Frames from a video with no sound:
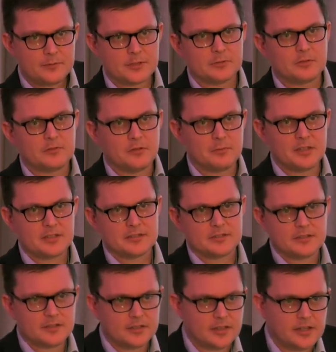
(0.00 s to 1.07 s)
So if you miss
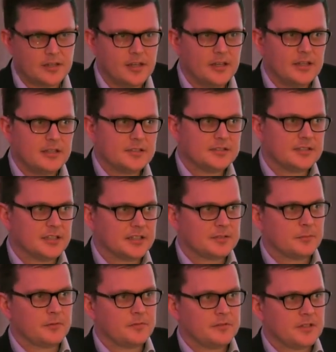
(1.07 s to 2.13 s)
the
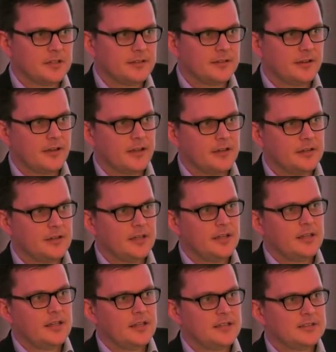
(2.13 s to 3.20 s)
6-month deadline,
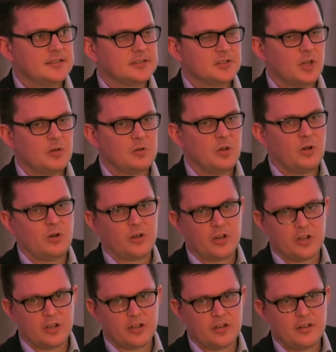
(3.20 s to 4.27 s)
it is no
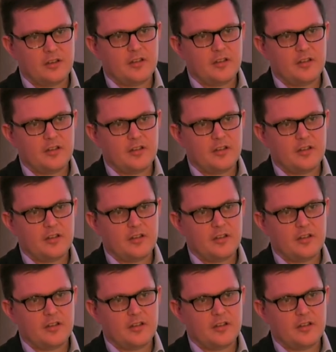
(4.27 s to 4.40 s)
longer